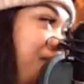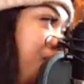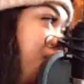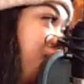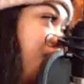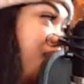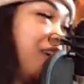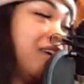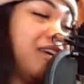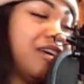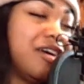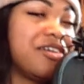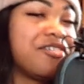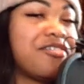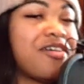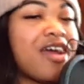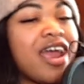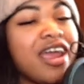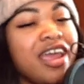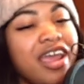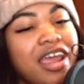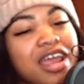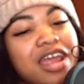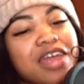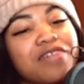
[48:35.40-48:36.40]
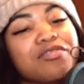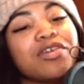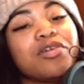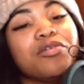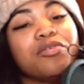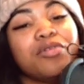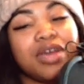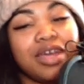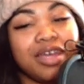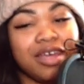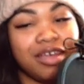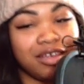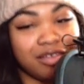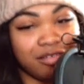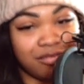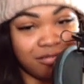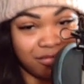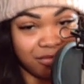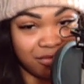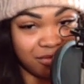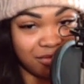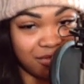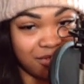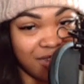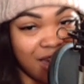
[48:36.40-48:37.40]
me a good crying every week.
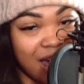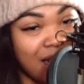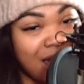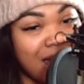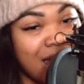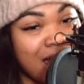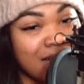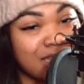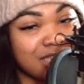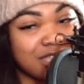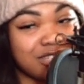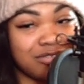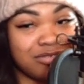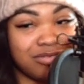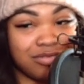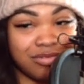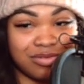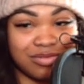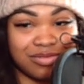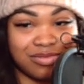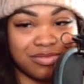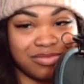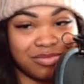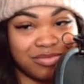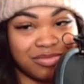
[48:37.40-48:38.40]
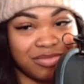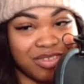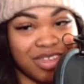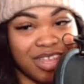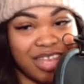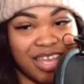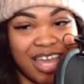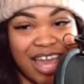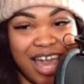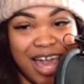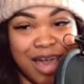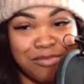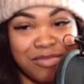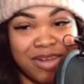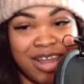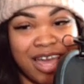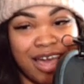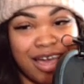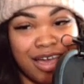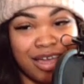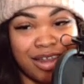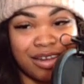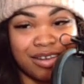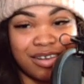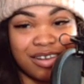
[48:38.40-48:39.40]
Yeah. I got to. Yeah, yeah, yeah. I'm
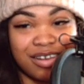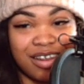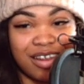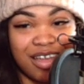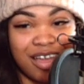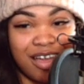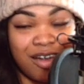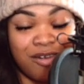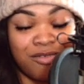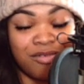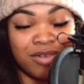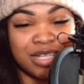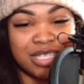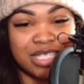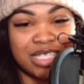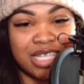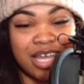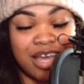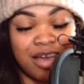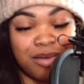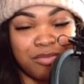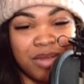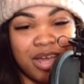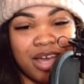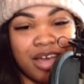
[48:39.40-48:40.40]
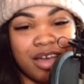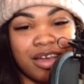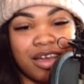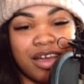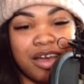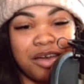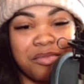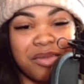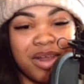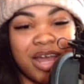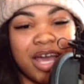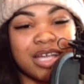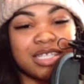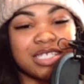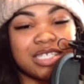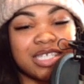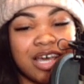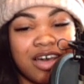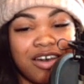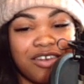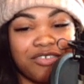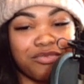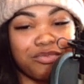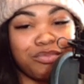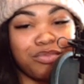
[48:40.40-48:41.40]
not. I wouldn't say I'm not. I'm not
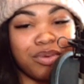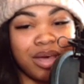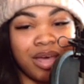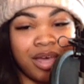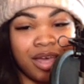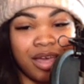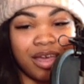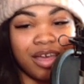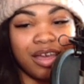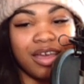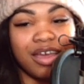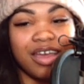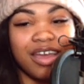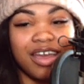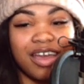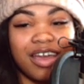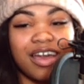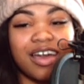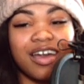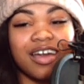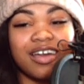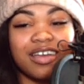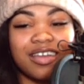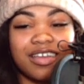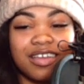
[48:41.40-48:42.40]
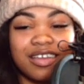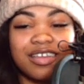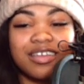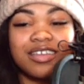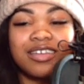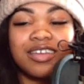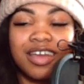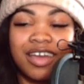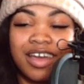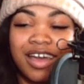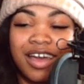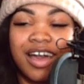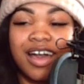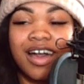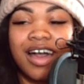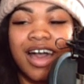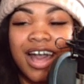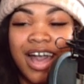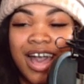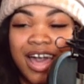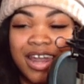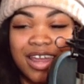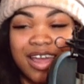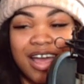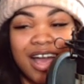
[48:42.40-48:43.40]
tough, but mm. yeah, I
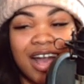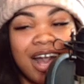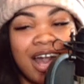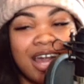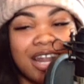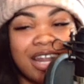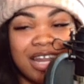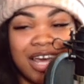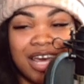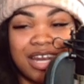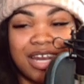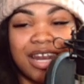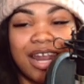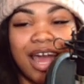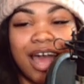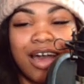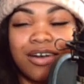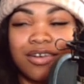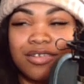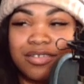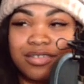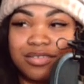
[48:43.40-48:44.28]
gotta. I gotta let it out.